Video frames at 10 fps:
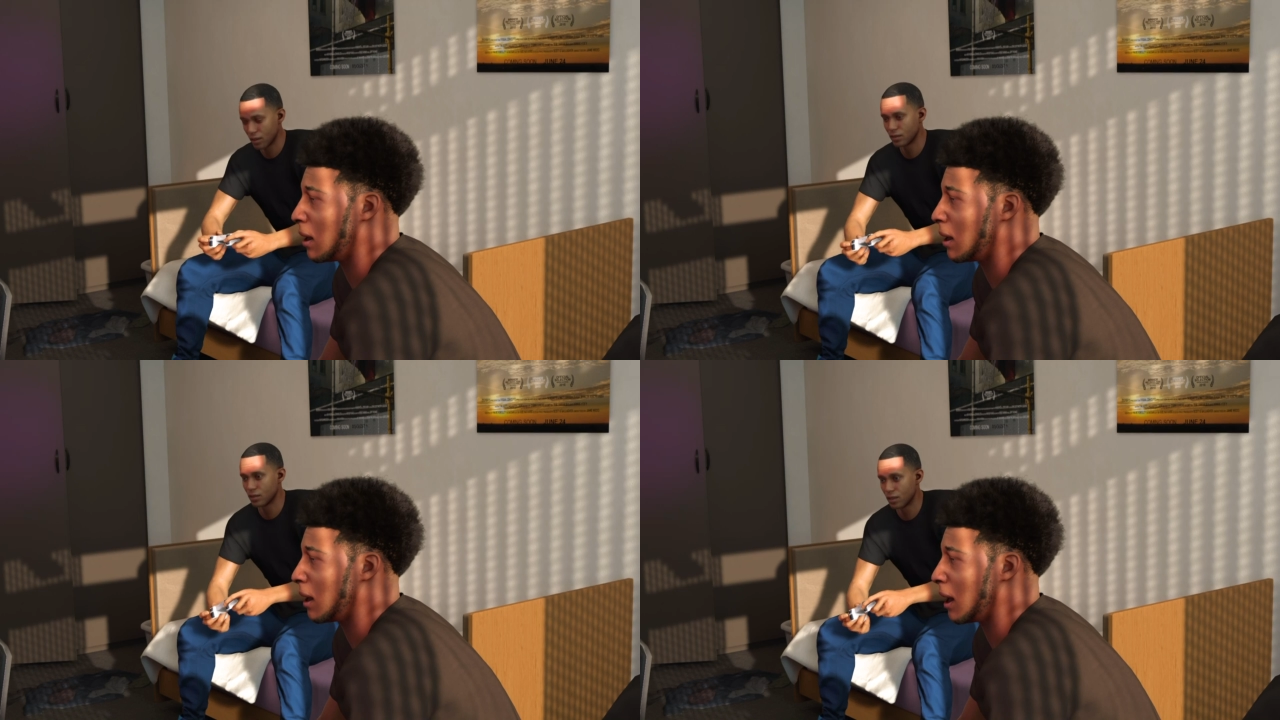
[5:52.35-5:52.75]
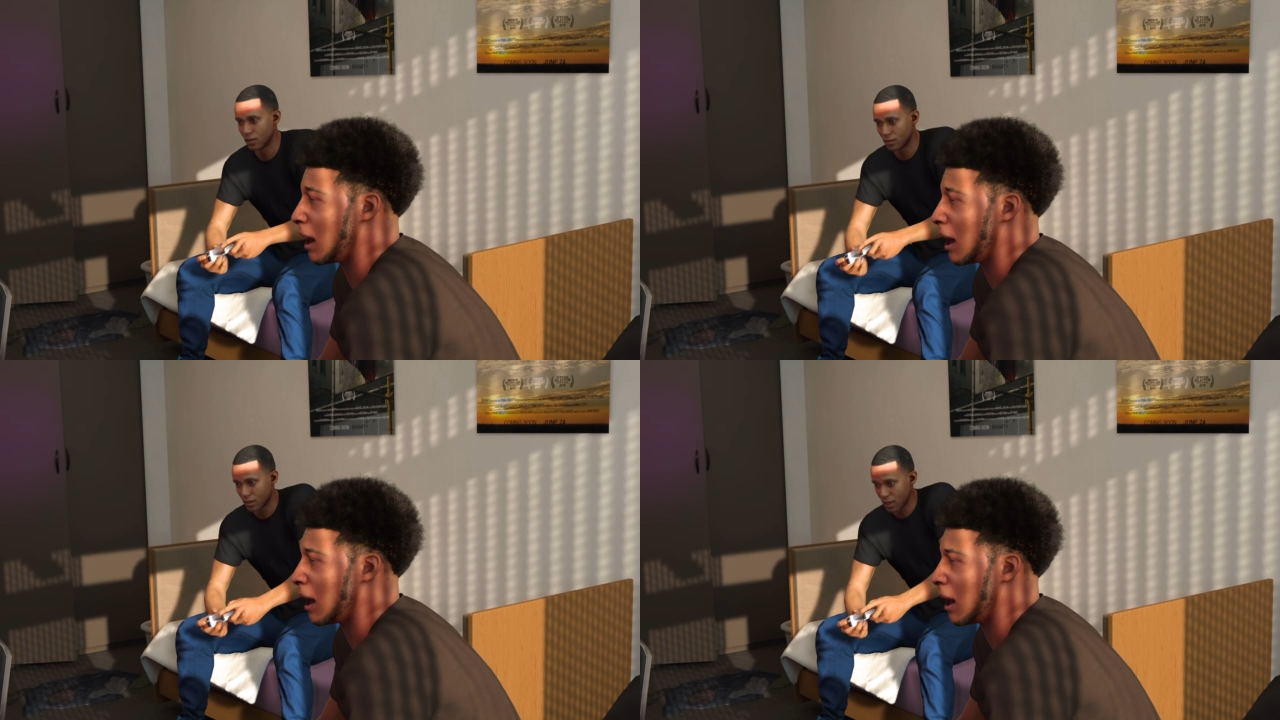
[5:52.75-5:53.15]
Speaker 1: Well,
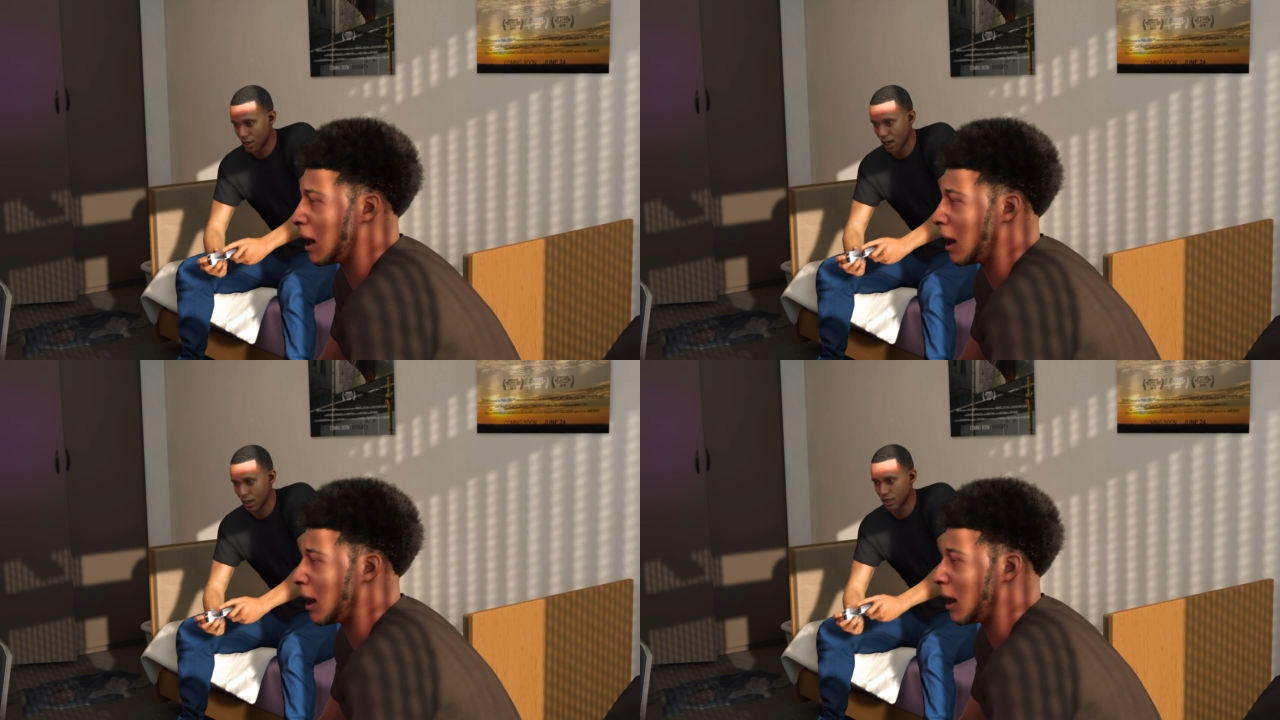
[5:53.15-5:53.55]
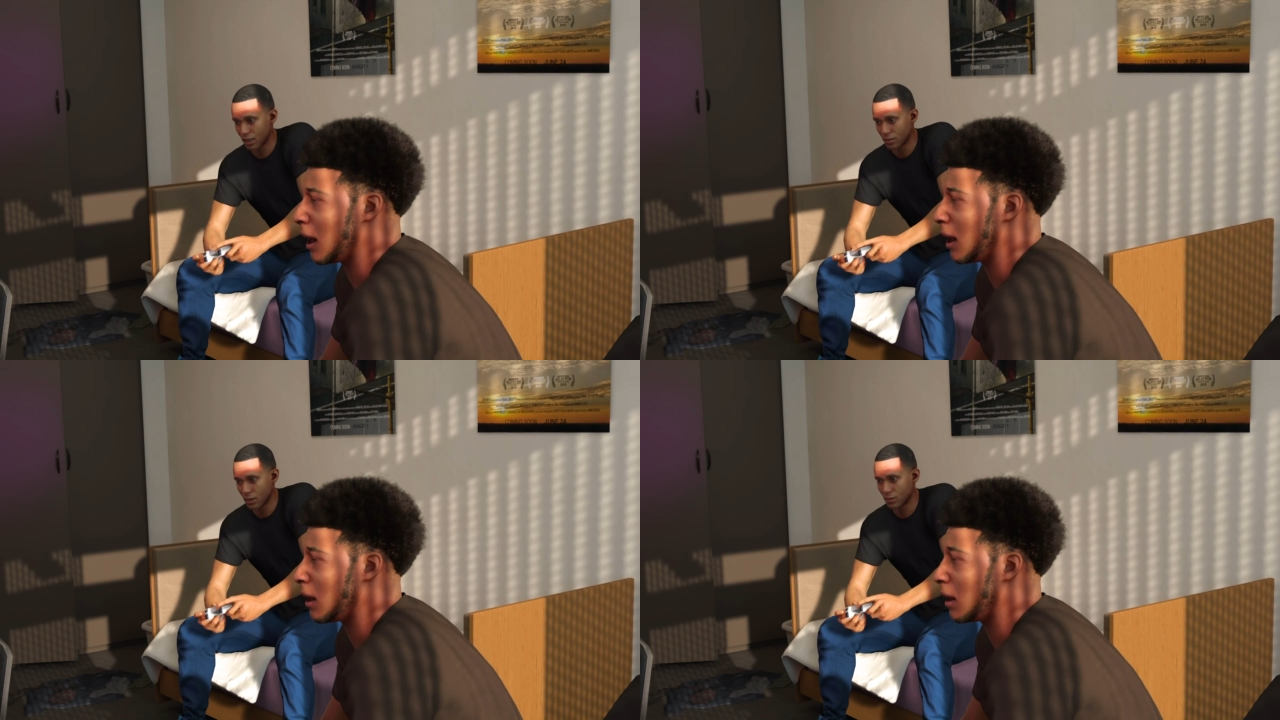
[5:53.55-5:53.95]
look, I
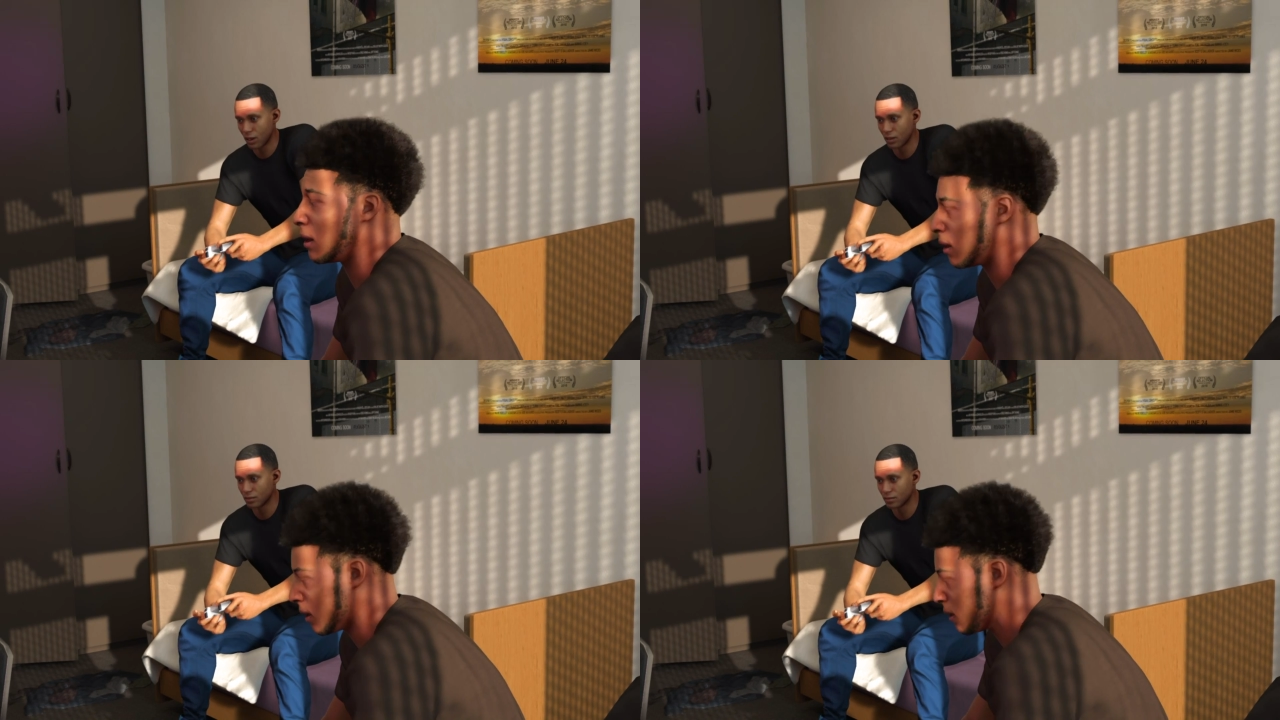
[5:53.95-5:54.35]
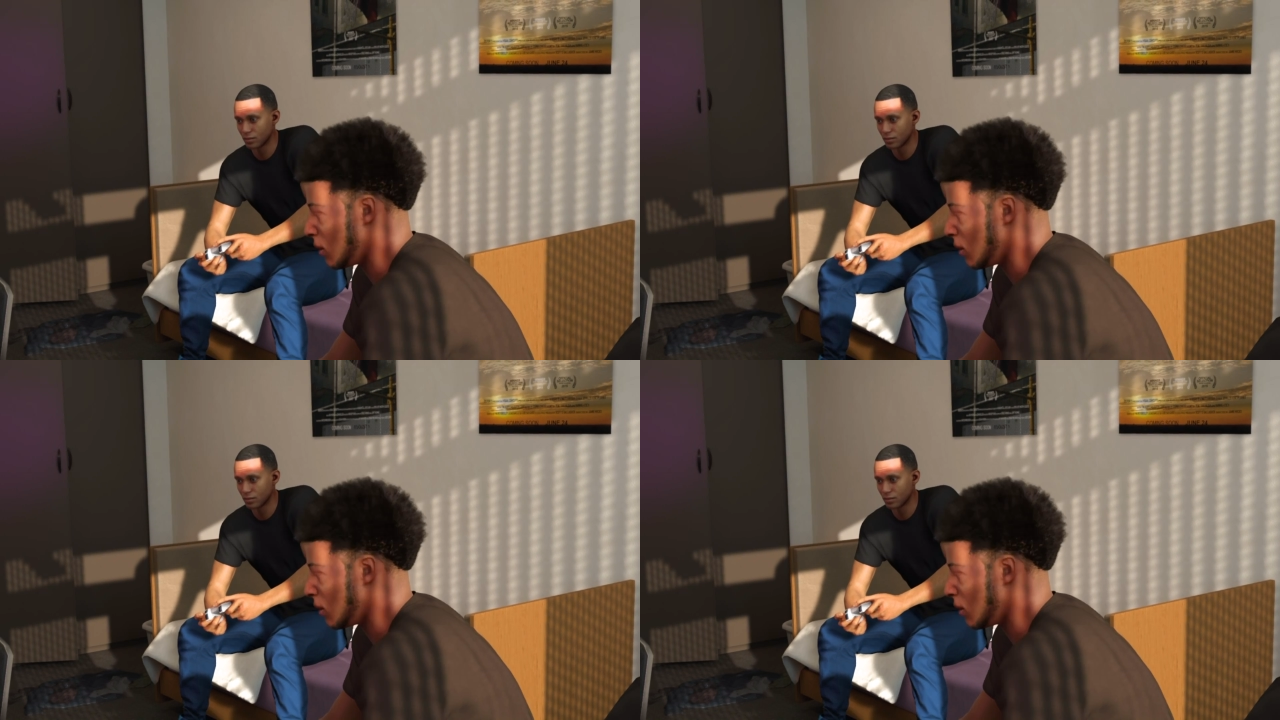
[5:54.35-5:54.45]
did my part.